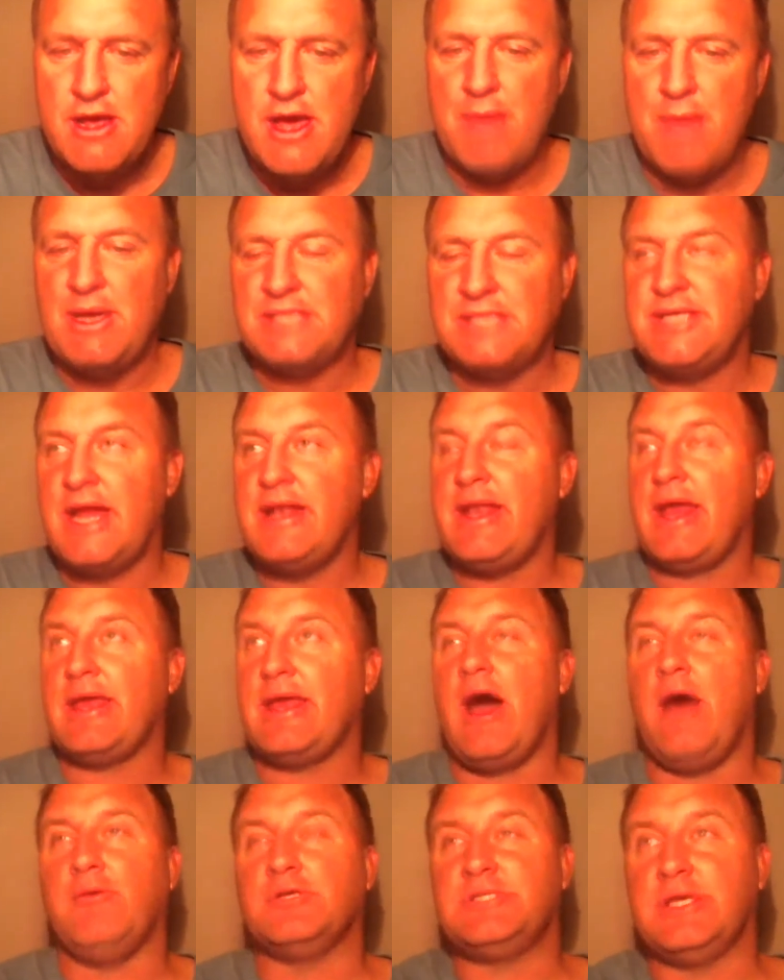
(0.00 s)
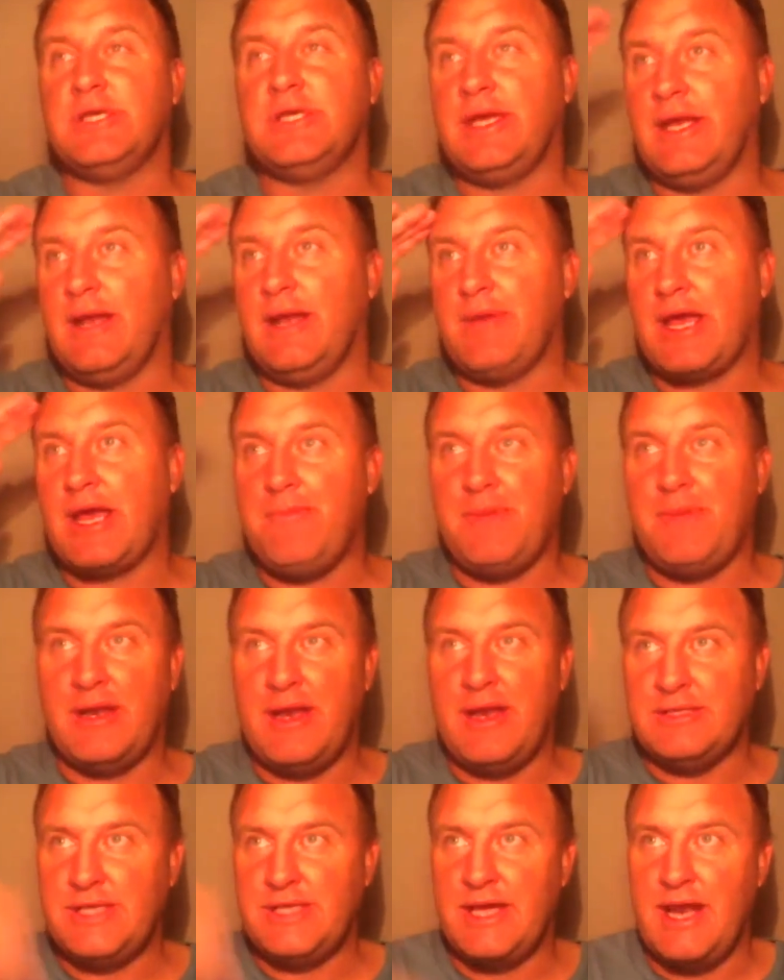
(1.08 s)
And by Sunday, I was thinking I'm a couple of
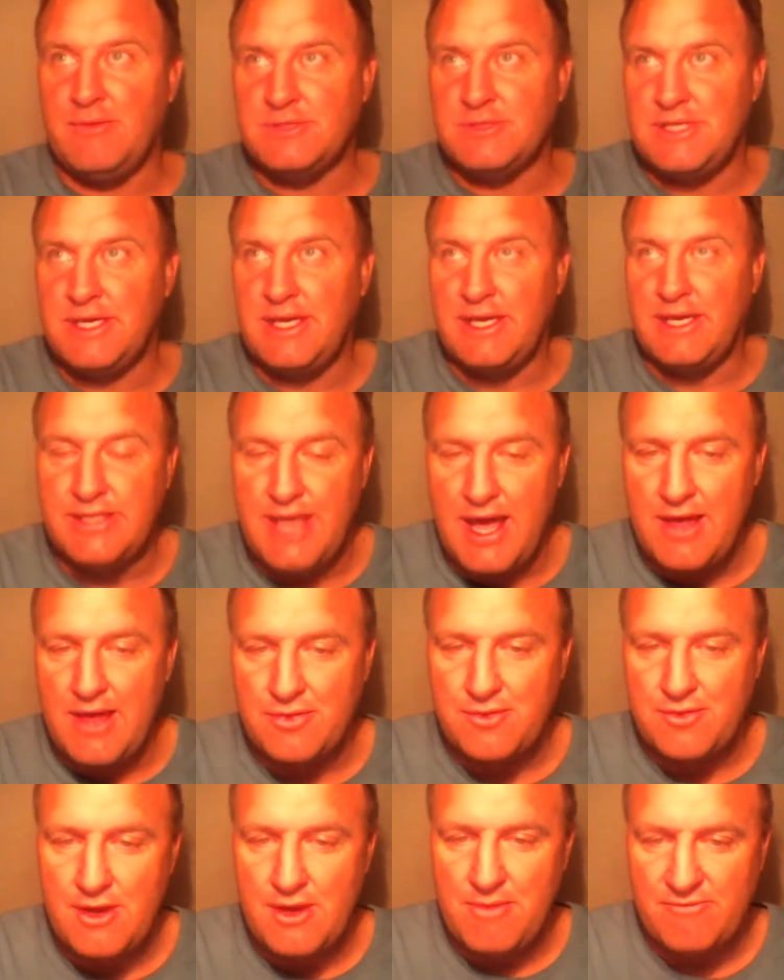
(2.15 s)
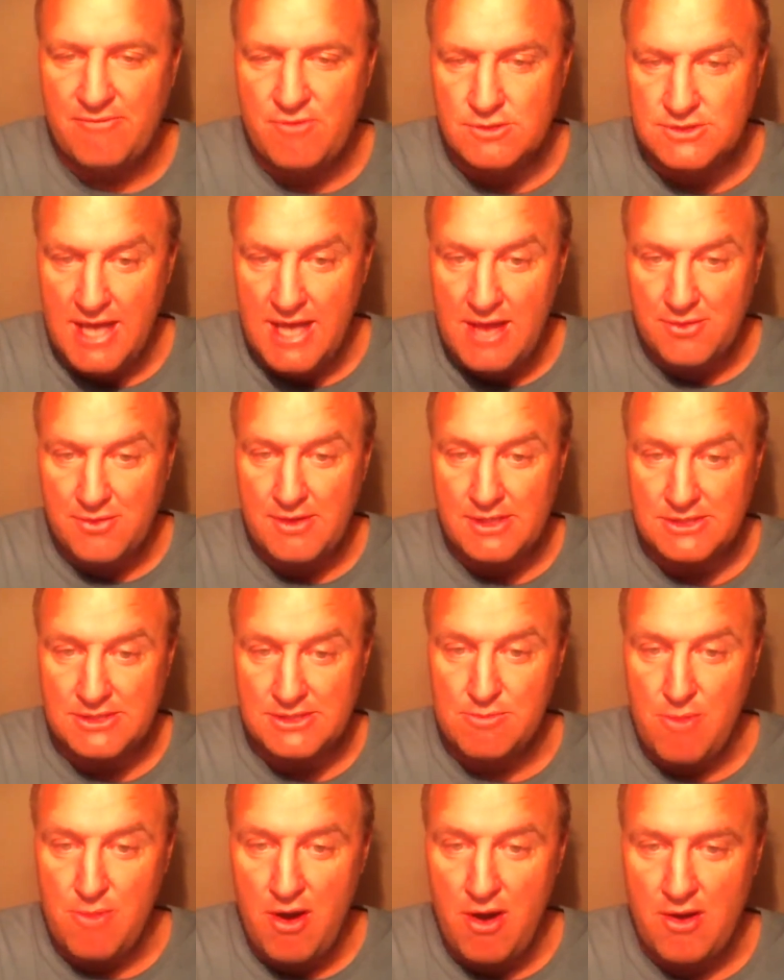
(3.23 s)
days ahead. I was thinking day 3, but of course day 3 is
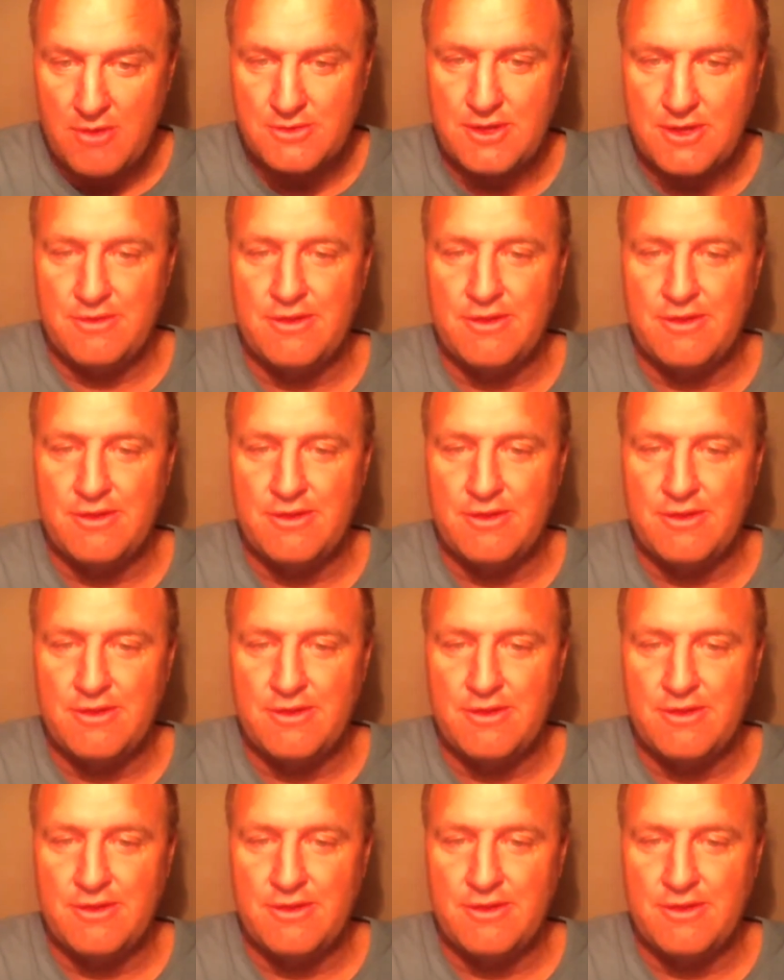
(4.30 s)
tomorrow.